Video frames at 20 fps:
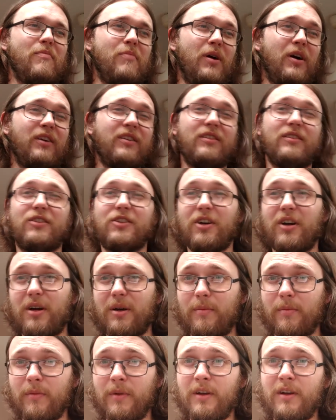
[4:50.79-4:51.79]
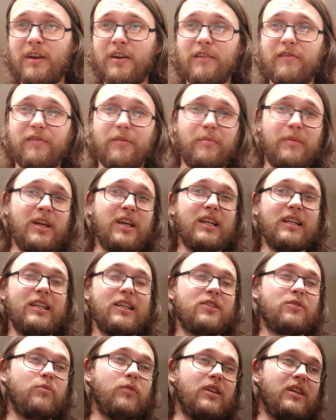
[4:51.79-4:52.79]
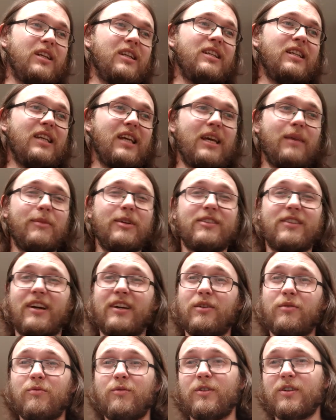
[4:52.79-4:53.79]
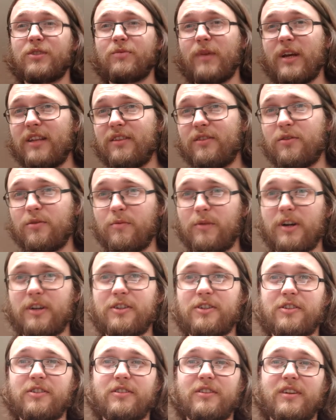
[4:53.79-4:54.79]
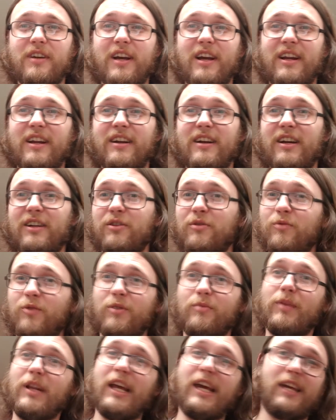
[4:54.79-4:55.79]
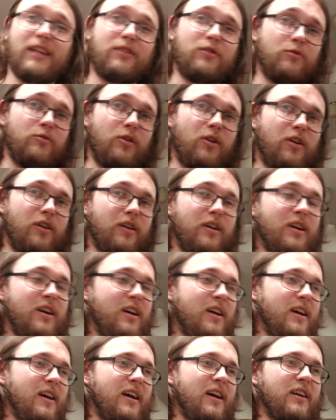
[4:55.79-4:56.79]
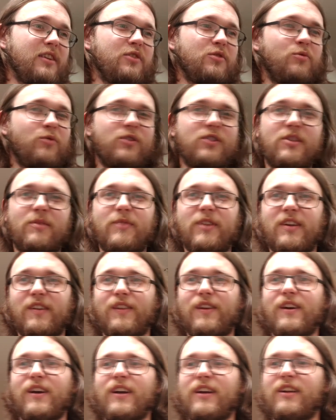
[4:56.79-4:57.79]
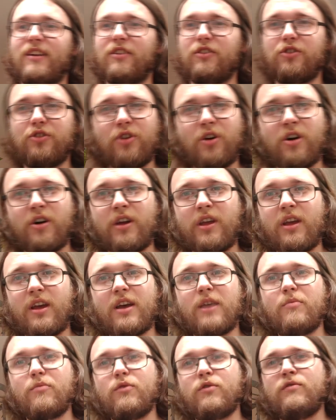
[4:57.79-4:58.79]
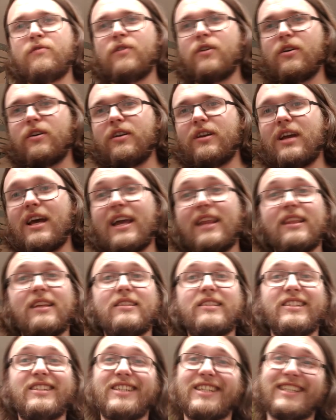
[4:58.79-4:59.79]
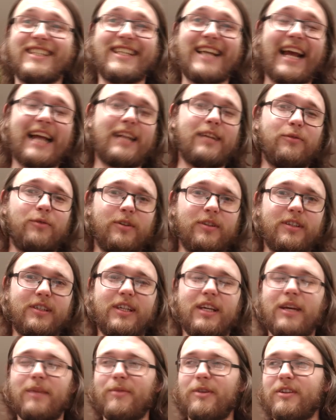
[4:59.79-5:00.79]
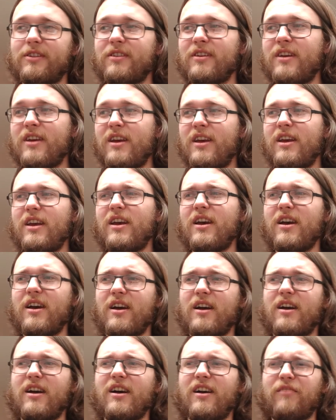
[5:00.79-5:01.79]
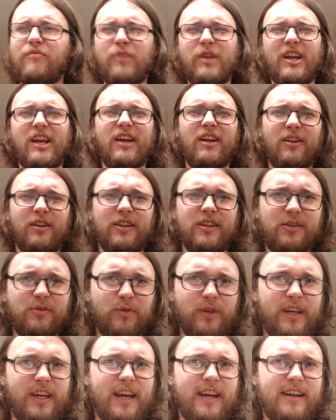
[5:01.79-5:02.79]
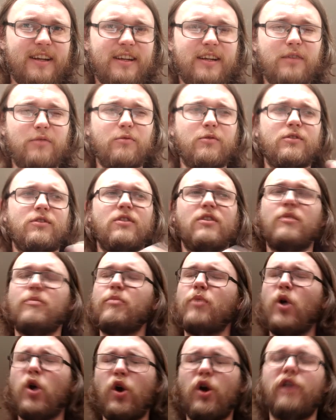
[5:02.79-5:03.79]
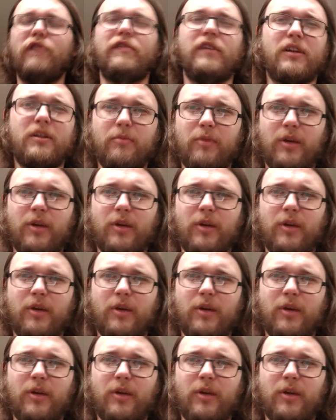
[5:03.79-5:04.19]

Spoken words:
part of the charm, for me at least, with an indie game is I don't want to spend too much, and I don't want to play it too long. I just want something that I can enjoy and move on, and this is exactly what this game is. I've been ill this weekend, and it was the perfect